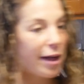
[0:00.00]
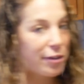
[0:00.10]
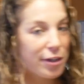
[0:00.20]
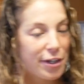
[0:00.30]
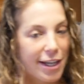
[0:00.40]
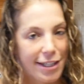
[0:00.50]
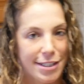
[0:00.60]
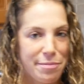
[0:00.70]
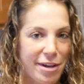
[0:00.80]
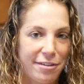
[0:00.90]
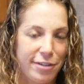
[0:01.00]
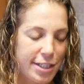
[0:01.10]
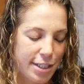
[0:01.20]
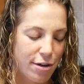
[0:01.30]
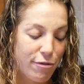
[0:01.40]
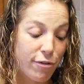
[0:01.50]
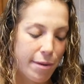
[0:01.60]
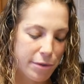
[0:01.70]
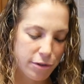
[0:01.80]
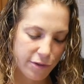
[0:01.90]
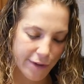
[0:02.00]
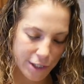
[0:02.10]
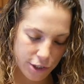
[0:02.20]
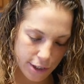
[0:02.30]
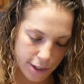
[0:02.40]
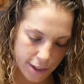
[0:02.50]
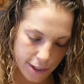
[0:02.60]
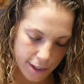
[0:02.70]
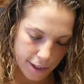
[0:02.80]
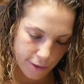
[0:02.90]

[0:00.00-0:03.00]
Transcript: bit healthier, getting some benefits from those veggies.